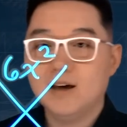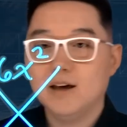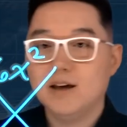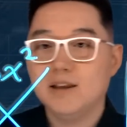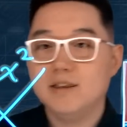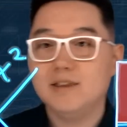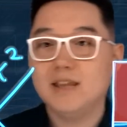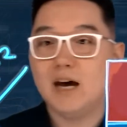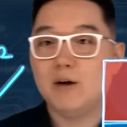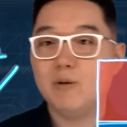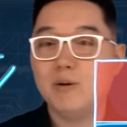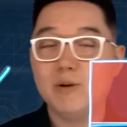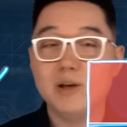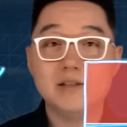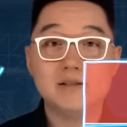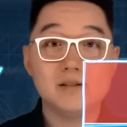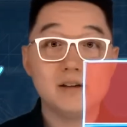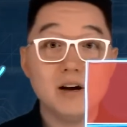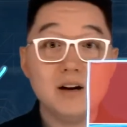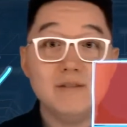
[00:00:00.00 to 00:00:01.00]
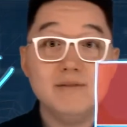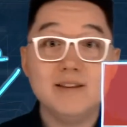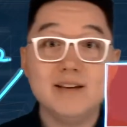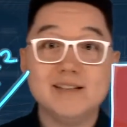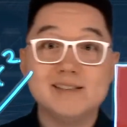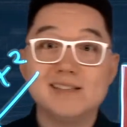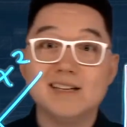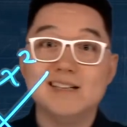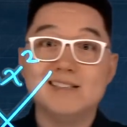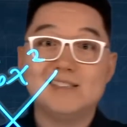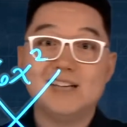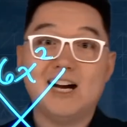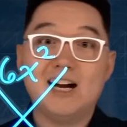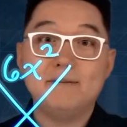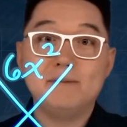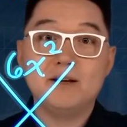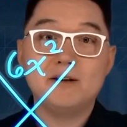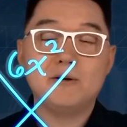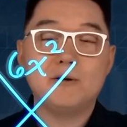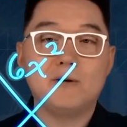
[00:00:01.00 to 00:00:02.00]
Now, when we solve this
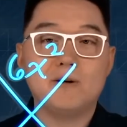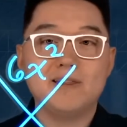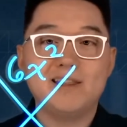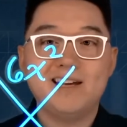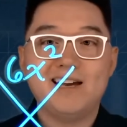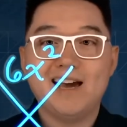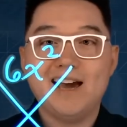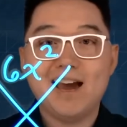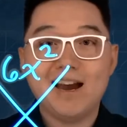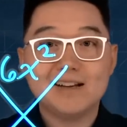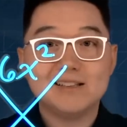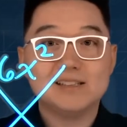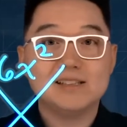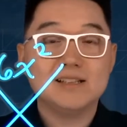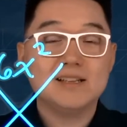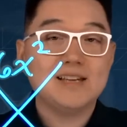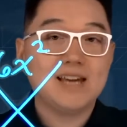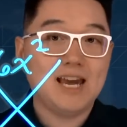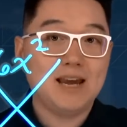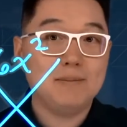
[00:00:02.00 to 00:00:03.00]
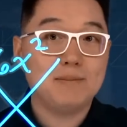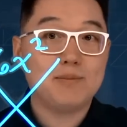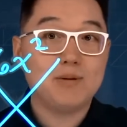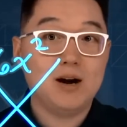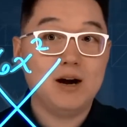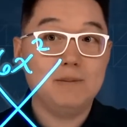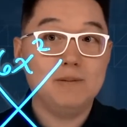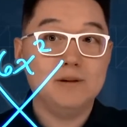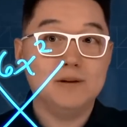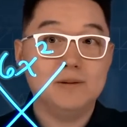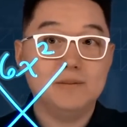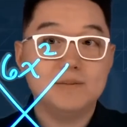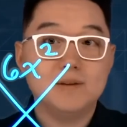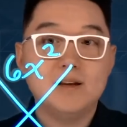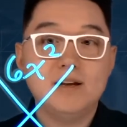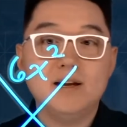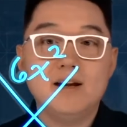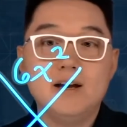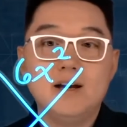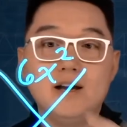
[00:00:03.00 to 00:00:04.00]
diamond or the x game problem,
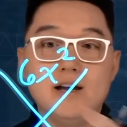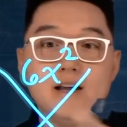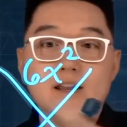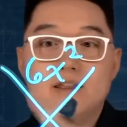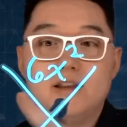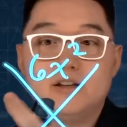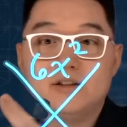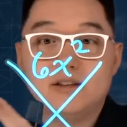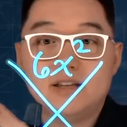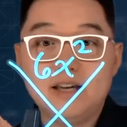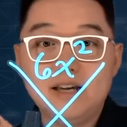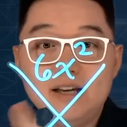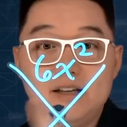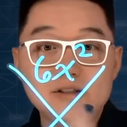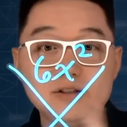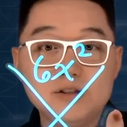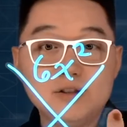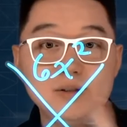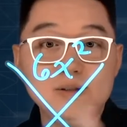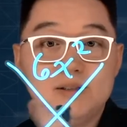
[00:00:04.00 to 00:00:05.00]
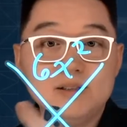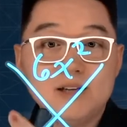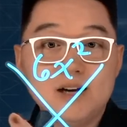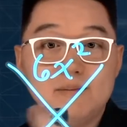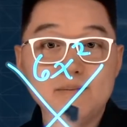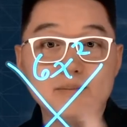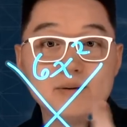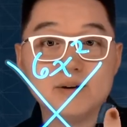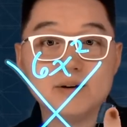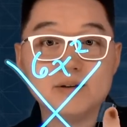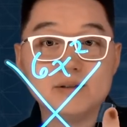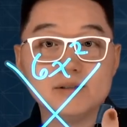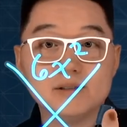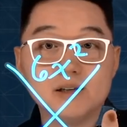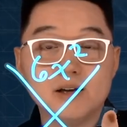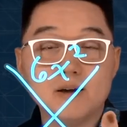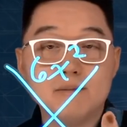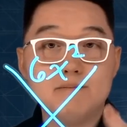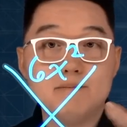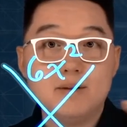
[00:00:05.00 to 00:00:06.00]
these two numbers
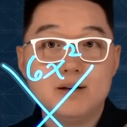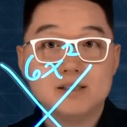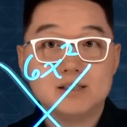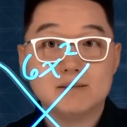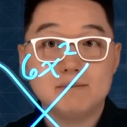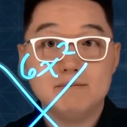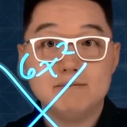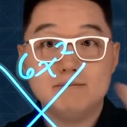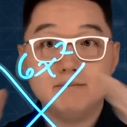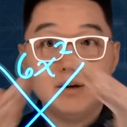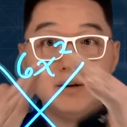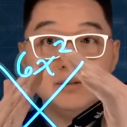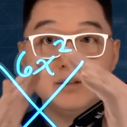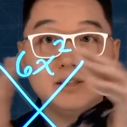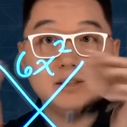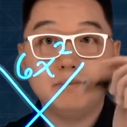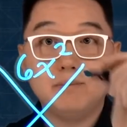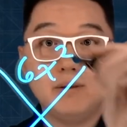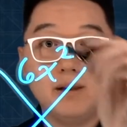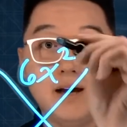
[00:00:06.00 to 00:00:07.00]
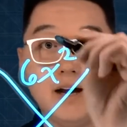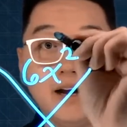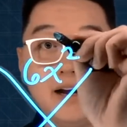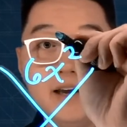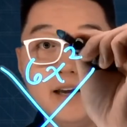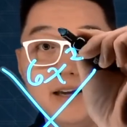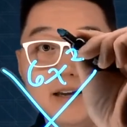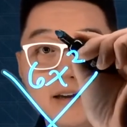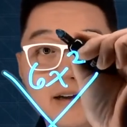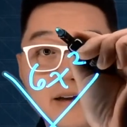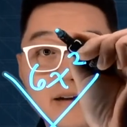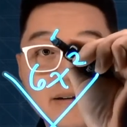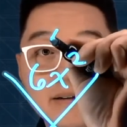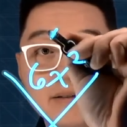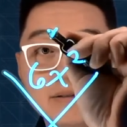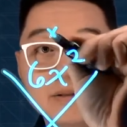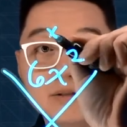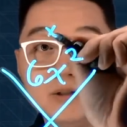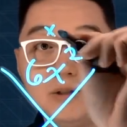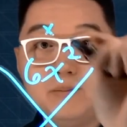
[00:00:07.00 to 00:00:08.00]
must multiply
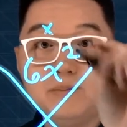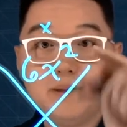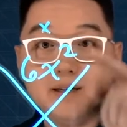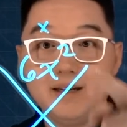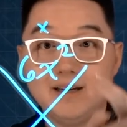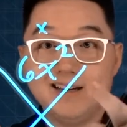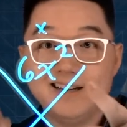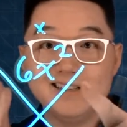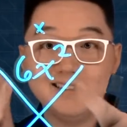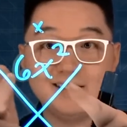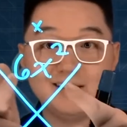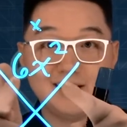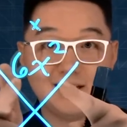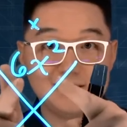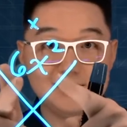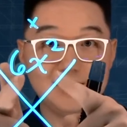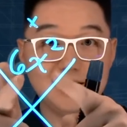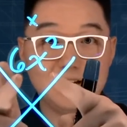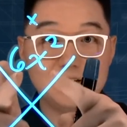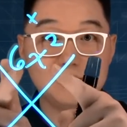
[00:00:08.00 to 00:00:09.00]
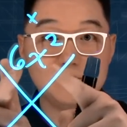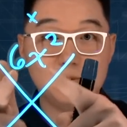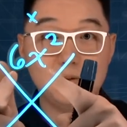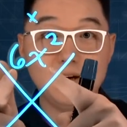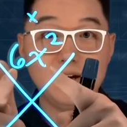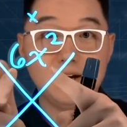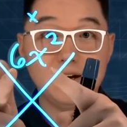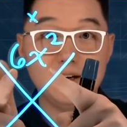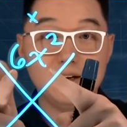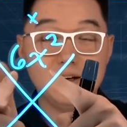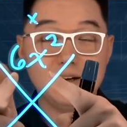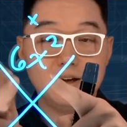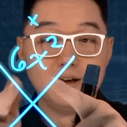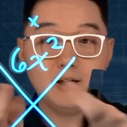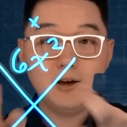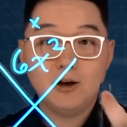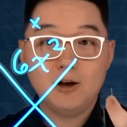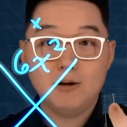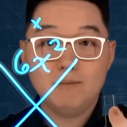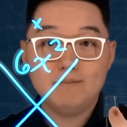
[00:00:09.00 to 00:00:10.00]
to be 6x squared.
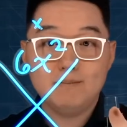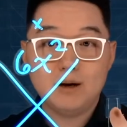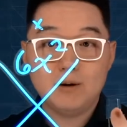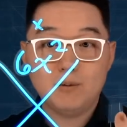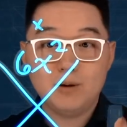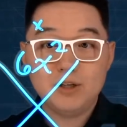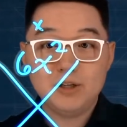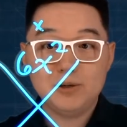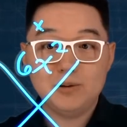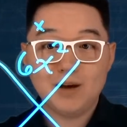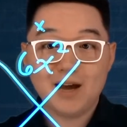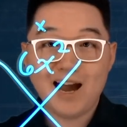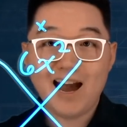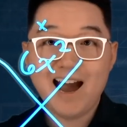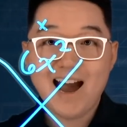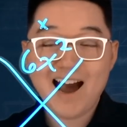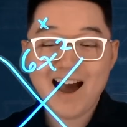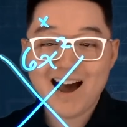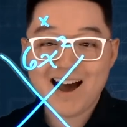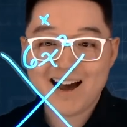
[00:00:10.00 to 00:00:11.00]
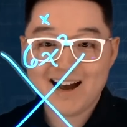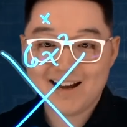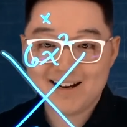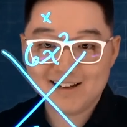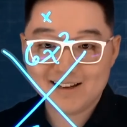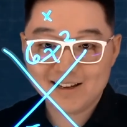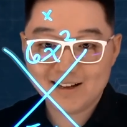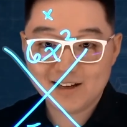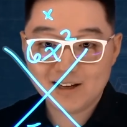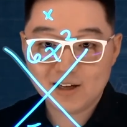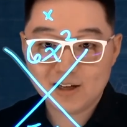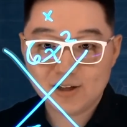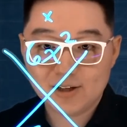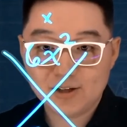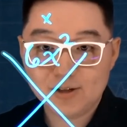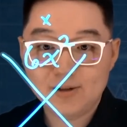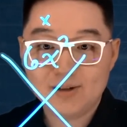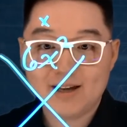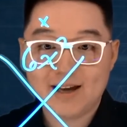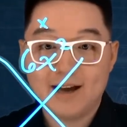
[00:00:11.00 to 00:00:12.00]
But when you add,
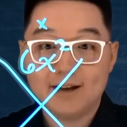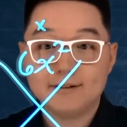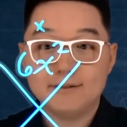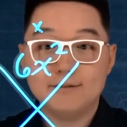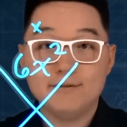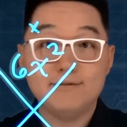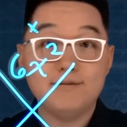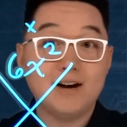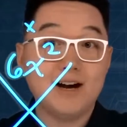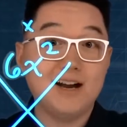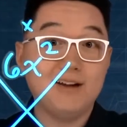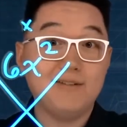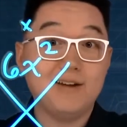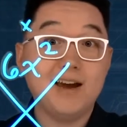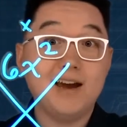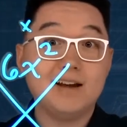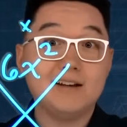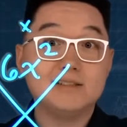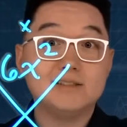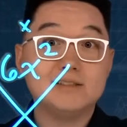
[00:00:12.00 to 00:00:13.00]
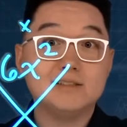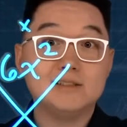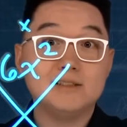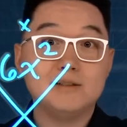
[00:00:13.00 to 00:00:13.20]
you get 5x.